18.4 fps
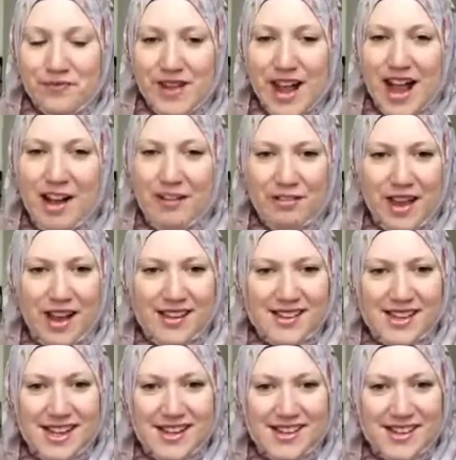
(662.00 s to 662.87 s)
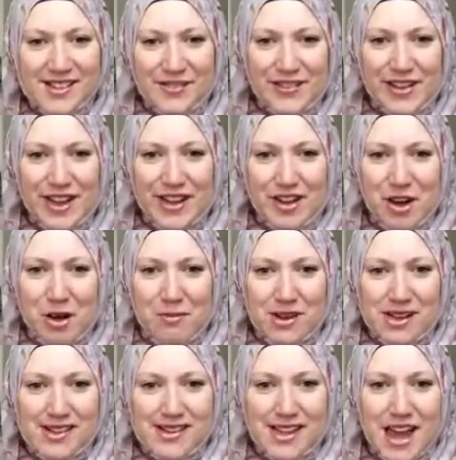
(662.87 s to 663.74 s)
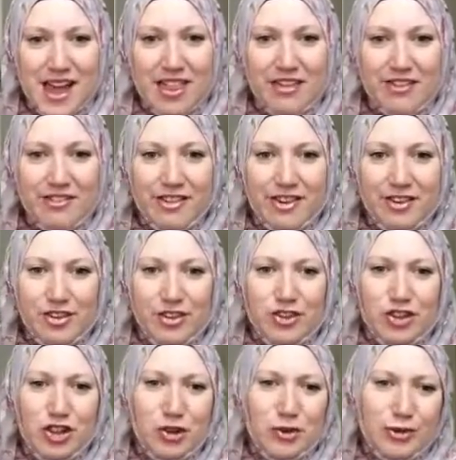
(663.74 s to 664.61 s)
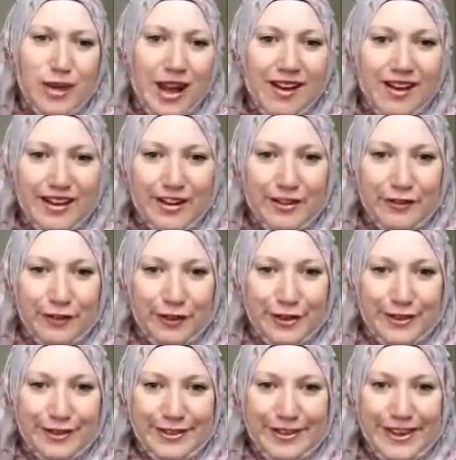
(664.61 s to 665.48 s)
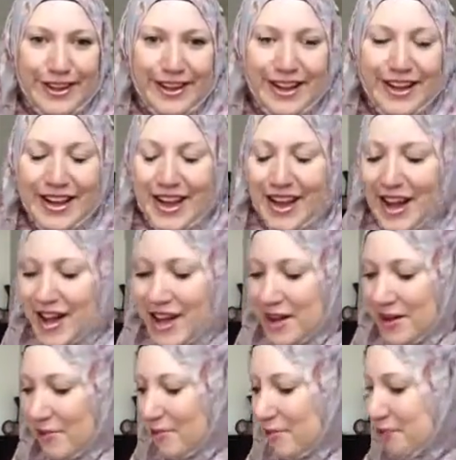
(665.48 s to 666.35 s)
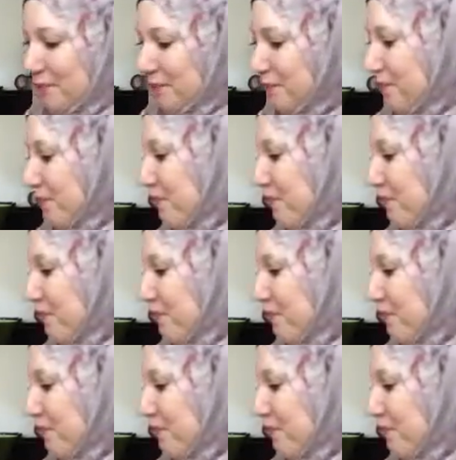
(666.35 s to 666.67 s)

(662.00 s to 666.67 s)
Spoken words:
have that sense of like coming together and new life and